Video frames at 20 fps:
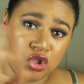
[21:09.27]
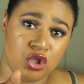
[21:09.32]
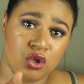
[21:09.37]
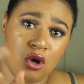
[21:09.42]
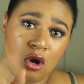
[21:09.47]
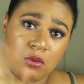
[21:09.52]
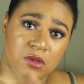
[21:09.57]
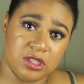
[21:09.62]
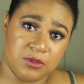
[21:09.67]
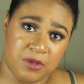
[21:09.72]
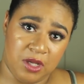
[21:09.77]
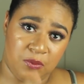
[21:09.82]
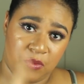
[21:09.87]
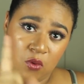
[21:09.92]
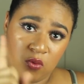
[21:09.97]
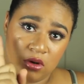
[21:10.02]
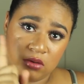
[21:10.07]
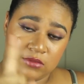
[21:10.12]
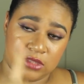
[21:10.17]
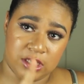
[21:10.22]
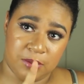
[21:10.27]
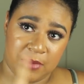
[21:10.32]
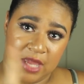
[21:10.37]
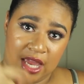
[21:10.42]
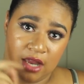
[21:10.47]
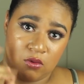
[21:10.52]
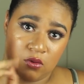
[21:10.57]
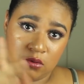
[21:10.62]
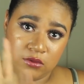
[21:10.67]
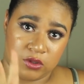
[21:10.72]
homeless people, one was a
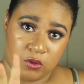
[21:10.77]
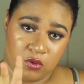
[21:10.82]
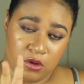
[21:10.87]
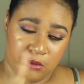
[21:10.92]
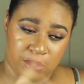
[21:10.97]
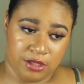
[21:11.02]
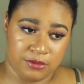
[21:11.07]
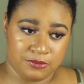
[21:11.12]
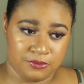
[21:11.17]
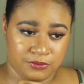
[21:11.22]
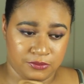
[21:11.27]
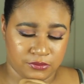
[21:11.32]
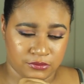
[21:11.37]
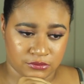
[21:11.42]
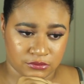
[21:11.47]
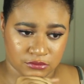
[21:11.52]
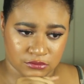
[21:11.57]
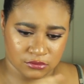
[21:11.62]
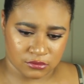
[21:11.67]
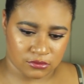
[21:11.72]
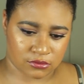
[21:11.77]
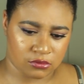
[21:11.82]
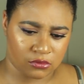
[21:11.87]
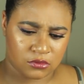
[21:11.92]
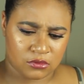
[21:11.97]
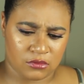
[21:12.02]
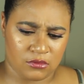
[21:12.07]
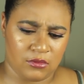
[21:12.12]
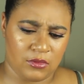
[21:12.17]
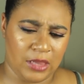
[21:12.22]
man, one was a woman.
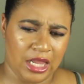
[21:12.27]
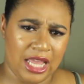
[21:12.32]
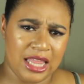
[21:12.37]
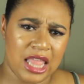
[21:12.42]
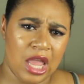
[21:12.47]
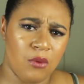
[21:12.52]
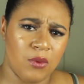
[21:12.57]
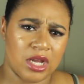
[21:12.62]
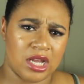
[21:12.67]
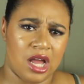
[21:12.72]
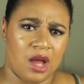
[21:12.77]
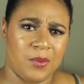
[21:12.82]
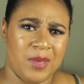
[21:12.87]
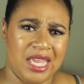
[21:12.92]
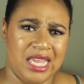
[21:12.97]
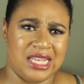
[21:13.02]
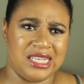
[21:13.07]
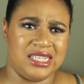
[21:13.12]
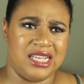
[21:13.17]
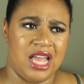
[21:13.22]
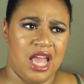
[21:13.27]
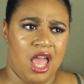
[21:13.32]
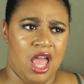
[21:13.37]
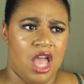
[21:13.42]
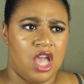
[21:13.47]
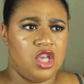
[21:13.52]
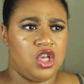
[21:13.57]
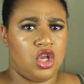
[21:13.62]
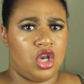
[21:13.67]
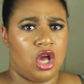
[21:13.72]
And they would come in,
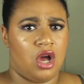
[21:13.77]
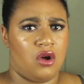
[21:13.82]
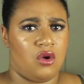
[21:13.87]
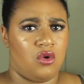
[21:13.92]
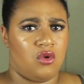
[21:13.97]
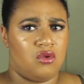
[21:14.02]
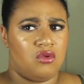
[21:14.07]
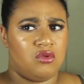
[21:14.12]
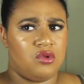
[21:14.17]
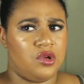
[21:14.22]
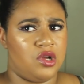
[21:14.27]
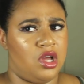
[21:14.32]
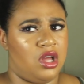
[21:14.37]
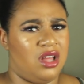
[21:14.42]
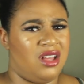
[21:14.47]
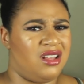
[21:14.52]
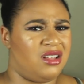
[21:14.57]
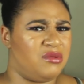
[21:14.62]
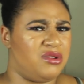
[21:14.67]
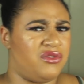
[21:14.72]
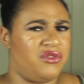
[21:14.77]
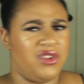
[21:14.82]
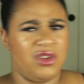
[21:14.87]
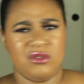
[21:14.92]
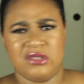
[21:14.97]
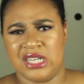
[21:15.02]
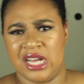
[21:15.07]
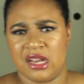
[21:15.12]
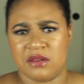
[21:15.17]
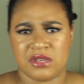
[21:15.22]
you know, a
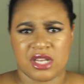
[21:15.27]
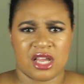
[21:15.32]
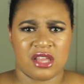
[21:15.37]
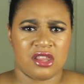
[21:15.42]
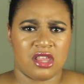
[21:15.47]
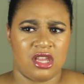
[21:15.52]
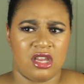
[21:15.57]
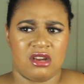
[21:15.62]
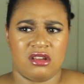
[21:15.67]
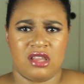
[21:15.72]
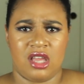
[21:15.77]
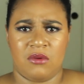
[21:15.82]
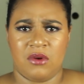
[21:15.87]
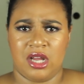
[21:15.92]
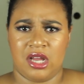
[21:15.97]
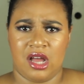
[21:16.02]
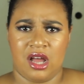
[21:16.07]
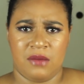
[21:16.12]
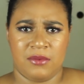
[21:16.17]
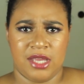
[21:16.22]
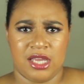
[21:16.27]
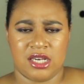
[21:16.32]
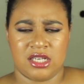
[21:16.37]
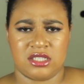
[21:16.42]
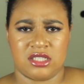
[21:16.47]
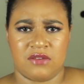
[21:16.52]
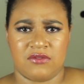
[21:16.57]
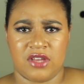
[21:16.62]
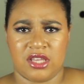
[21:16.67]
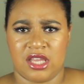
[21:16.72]
few times out of the year, they would come in
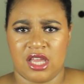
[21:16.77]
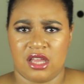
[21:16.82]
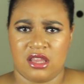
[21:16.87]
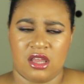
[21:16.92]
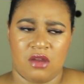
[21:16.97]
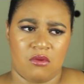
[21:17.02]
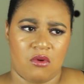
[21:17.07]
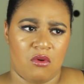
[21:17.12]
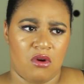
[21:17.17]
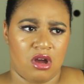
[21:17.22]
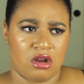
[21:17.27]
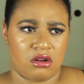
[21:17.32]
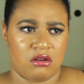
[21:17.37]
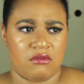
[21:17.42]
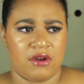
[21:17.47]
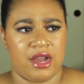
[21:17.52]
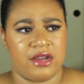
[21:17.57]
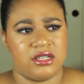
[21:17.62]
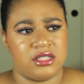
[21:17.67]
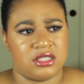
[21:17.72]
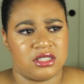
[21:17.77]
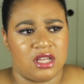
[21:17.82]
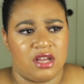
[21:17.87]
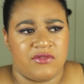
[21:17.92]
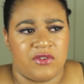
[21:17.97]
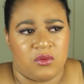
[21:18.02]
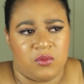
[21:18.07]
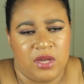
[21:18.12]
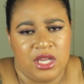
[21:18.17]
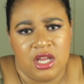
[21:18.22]
and stuff like that. They would walk around and
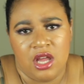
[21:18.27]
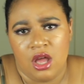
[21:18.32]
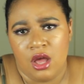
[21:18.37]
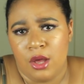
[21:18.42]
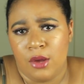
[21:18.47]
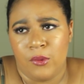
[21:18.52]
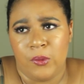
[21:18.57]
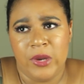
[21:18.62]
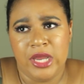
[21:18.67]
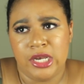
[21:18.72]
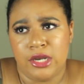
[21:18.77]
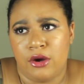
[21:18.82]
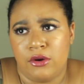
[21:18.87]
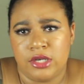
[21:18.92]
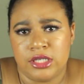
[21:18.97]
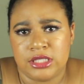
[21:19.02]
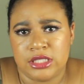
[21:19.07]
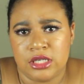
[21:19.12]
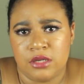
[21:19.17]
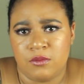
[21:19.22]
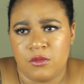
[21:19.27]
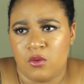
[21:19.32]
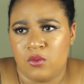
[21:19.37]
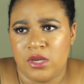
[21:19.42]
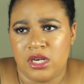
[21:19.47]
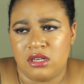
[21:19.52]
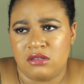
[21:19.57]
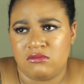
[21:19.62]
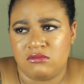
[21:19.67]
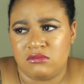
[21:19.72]
stuff. And we noticed them, but
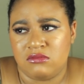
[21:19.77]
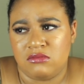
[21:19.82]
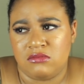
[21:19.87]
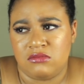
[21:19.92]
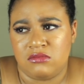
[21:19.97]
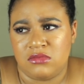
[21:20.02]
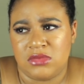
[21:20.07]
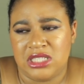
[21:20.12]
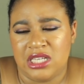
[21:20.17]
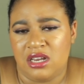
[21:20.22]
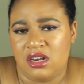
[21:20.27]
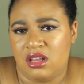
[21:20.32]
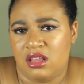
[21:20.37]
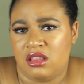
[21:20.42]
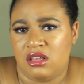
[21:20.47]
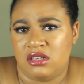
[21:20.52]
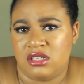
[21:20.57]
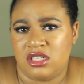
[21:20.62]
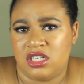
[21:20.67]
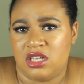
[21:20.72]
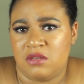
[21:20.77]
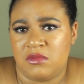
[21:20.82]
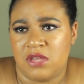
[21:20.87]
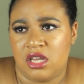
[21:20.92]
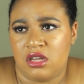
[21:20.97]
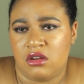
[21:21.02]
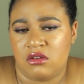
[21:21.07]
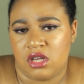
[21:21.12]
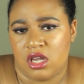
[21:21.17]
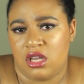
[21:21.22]
we didn't say anything to them.
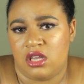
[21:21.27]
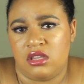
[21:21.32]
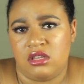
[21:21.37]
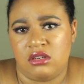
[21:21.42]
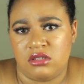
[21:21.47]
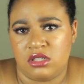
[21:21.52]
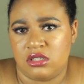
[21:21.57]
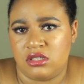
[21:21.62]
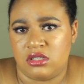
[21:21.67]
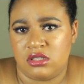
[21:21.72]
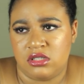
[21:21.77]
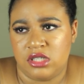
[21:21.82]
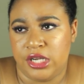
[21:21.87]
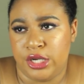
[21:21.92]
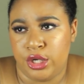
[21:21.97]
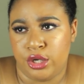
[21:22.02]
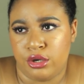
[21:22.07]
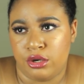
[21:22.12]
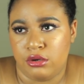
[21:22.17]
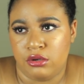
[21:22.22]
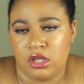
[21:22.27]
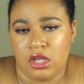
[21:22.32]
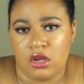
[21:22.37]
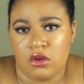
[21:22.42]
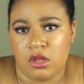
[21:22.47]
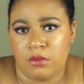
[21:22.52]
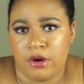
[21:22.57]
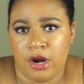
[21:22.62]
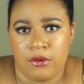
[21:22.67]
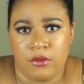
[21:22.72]
Like, okay, they're just here. You
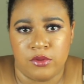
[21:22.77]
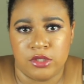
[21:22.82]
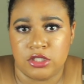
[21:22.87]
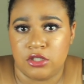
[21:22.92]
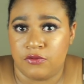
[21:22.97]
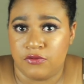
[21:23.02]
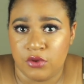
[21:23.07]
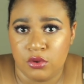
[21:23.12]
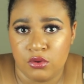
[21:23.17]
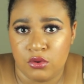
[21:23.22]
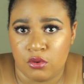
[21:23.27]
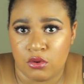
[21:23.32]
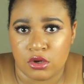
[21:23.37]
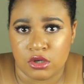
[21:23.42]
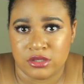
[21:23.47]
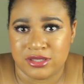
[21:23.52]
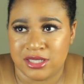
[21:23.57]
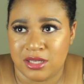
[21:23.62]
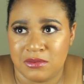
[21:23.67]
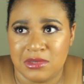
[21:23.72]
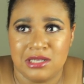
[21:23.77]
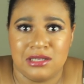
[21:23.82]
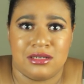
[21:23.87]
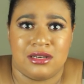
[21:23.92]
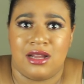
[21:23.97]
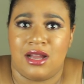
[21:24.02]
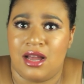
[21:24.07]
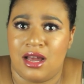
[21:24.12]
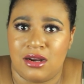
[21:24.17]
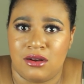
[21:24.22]
know, they probably went to the food court or something.
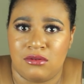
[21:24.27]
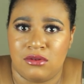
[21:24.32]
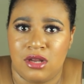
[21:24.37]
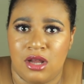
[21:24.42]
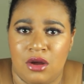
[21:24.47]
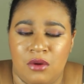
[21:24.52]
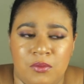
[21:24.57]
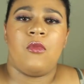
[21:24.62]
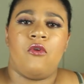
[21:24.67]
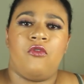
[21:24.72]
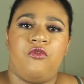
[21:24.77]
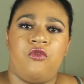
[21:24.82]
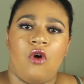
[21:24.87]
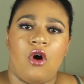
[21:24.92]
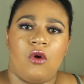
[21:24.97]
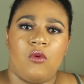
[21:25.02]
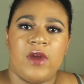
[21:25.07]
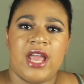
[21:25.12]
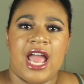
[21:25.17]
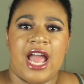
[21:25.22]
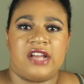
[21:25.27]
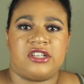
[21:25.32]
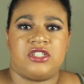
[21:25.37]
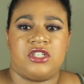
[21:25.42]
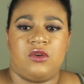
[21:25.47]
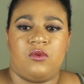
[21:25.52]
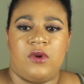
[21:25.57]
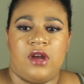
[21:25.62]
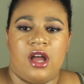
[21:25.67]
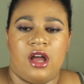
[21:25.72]
I don't know. Before we
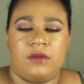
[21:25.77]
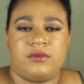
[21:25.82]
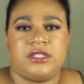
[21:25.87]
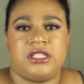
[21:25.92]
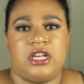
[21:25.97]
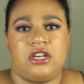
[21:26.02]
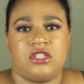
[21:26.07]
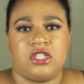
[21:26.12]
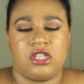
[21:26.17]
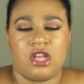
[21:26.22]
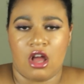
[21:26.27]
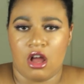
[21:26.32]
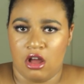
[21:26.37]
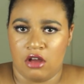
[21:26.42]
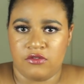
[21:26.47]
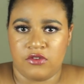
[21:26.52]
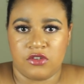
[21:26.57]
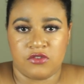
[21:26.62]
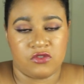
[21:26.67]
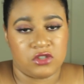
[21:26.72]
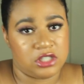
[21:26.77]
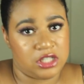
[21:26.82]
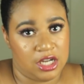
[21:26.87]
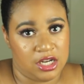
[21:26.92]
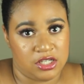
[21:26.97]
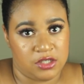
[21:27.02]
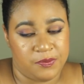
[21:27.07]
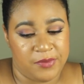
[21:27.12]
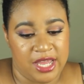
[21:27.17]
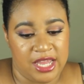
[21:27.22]
actually went upstairs in the office for
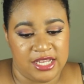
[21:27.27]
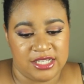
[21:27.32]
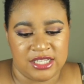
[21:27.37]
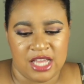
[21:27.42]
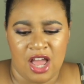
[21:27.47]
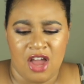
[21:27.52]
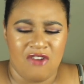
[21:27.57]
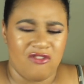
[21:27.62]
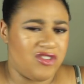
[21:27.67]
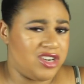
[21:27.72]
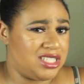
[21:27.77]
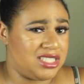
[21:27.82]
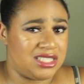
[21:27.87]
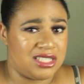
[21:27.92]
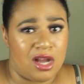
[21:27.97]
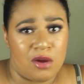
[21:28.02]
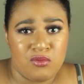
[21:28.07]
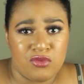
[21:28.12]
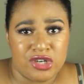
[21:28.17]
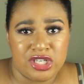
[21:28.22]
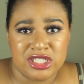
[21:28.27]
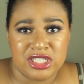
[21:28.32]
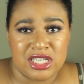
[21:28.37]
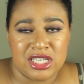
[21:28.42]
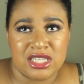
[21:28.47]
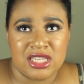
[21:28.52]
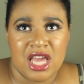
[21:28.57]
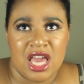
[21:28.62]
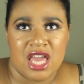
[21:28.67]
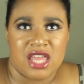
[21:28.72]
touch base, for some
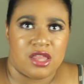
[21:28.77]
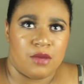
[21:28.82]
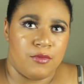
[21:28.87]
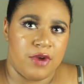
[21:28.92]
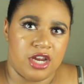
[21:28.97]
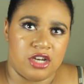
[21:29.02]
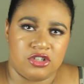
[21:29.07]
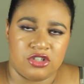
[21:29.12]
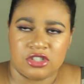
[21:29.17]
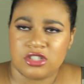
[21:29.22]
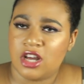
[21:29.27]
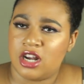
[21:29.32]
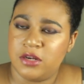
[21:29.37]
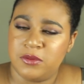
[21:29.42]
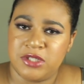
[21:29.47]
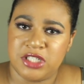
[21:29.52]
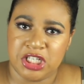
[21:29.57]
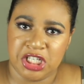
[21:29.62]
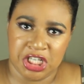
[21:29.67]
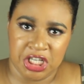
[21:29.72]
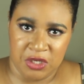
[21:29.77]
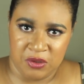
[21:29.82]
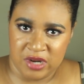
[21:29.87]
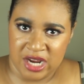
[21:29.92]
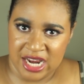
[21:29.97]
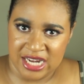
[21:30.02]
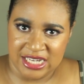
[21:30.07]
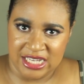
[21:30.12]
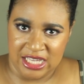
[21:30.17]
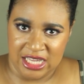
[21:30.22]
reason, the manager thought it was a
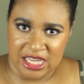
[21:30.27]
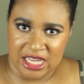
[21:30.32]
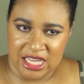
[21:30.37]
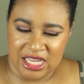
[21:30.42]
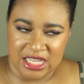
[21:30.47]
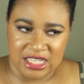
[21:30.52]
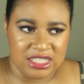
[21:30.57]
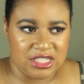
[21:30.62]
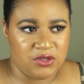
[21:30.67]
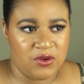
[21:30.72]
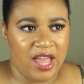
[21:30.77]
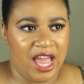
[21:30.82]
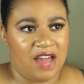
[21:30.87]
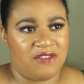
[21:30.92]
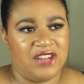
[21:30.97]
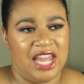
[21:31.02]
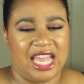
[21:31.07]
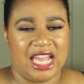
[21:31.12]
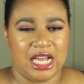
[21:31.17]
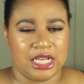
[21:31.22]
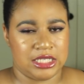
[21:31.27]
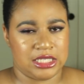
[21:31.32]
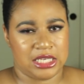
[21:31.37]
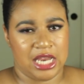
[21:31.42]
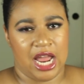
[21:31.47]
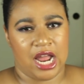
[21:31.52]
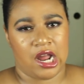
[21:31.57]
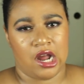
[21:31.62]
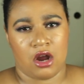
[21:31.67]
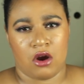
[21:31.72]
cute idea to have, like, a
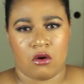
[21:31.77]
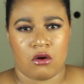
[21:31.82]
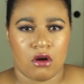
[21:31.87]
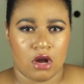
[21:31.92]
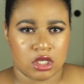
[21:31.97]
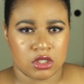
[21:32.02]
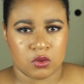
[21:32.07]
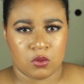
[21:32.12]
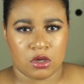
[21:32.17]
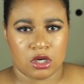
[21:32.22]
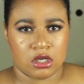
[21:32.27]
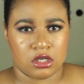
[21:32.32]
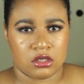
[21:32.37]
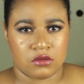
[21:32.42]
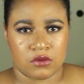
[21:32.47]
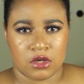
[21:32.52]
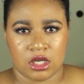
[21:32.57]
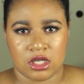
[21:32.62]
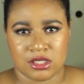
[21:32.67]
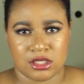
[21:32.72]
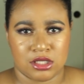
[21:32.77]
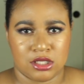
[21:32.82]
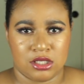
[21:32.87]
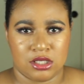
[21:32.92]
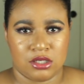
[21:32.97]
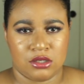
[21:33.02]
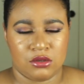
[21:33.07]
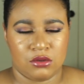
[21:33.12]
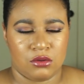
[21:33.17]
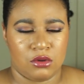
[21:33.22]
stack of crosswords for us to
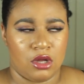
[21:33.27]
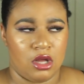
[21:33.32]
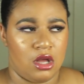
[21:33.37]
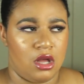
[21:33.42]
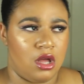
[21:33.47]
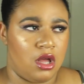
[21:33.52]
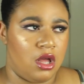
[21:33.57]
do.